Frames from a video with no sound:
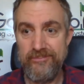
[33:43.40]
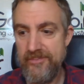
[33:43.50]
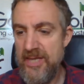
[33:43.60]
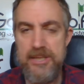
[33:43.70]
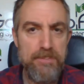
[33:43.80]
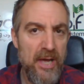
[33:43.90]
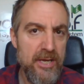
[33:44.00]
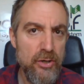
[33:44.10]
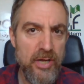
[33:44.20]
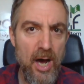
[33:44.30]
Let's play
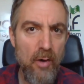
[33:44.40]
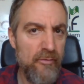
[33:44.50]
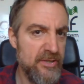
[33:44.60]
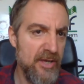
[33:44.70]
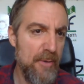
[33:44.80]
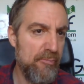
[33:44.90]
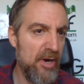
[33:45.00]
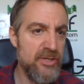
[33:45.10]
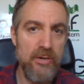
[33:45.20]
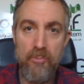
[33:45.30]
good golf. There's no
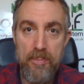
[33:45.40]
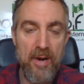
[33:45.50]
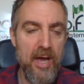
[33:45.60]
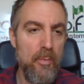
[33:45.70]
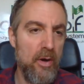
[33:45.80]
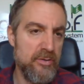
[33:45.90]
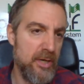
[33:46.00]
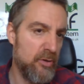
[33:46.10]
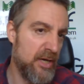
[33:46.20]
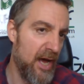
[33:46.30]
pressure and we're playing well.
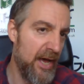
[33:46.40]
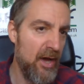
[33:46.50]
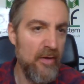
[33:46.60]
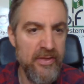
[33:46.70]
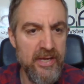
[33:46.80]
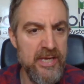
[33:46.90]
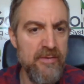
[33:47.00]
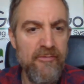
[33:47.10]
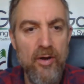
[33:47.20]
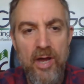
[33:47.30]
So Gay, I think he
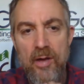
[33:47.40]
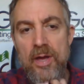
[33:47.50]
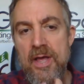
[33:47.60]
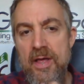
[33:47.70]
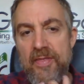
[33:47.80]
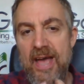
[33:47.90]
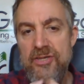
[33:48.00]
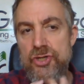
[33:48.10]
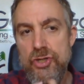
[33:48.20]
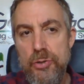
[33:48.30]
can follow that
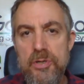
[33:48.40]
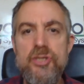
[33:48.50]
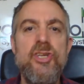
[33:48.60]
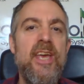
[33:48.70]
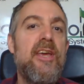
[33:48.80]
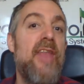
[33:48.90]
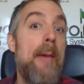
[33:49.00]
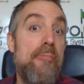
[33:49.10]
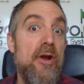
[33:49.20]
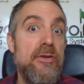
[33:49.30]
Stuart Sink and
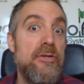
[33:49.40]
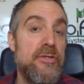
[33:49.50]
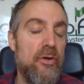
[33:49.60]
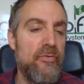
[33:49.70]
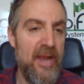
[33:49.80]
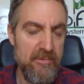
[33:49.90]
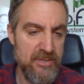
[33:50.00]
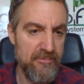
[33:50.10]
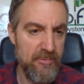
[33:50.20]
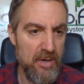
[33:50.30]
that Brendan Todd
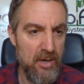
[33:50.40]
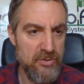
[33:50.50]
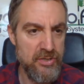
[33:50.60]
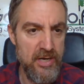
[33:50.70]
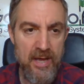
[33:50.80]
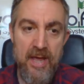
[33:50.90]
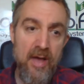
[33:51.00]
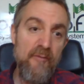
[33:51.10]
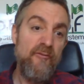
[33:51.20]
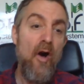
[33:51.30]
narrative from last year.
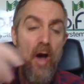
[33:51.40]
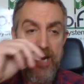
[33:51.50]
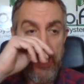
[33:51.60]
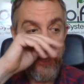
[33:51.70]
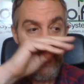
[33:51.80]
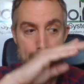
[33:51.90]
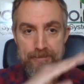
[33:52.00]
Finally,